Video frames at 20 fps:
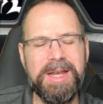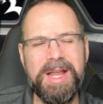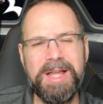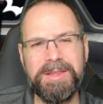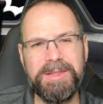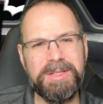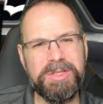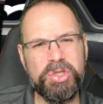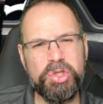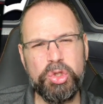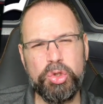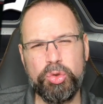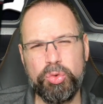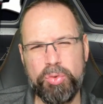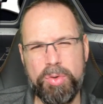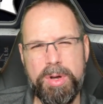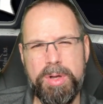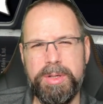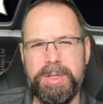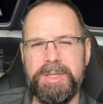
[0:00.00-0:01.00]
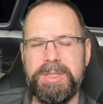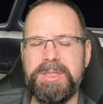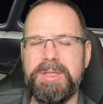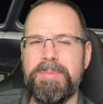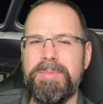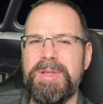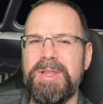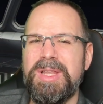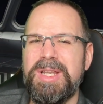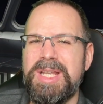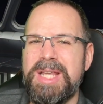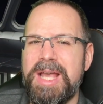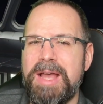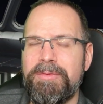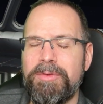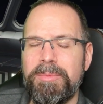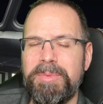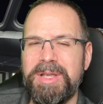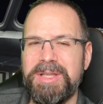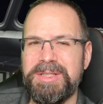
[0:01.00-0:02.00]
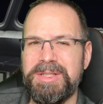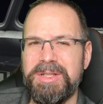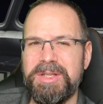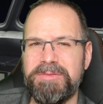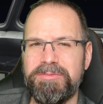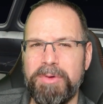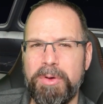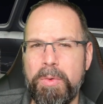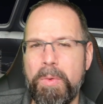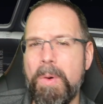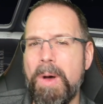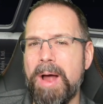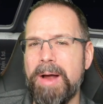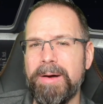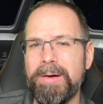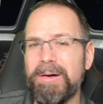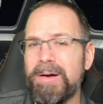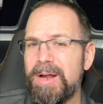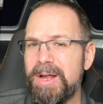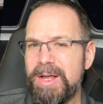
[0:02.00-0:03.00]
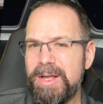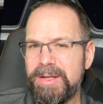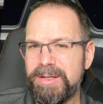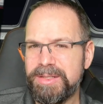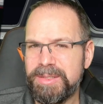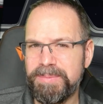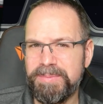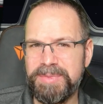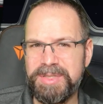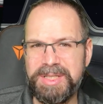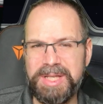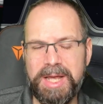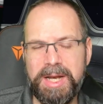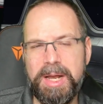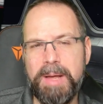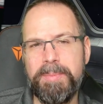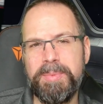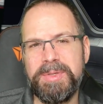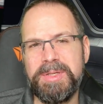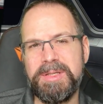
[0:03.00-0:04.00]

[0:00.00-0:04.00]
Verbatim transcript: Not the strongest ability ever because it does require some setup.